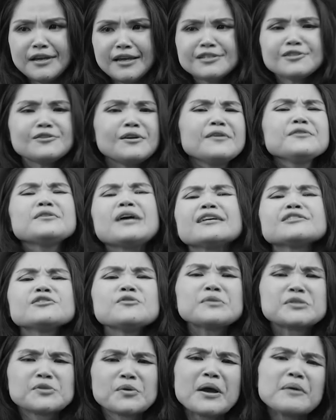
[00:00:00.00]
as long as,
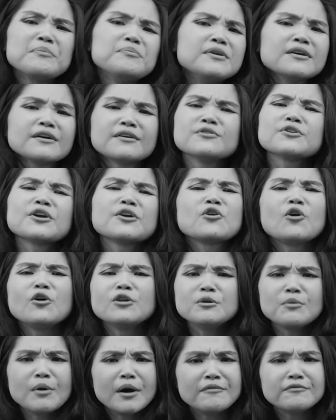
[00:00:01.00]
long as you're happier, you can
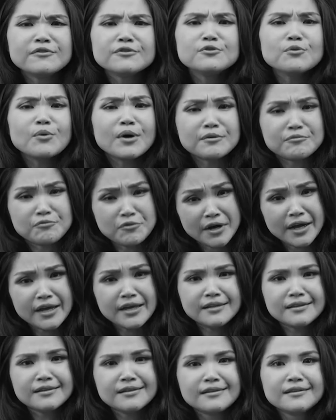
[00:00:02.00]
call it whatever you want,
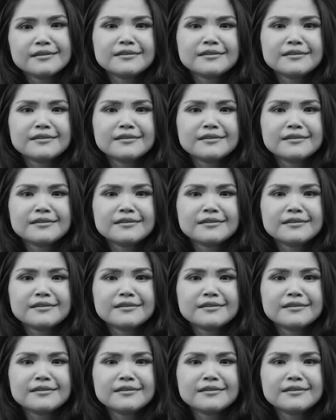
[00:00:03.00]
right?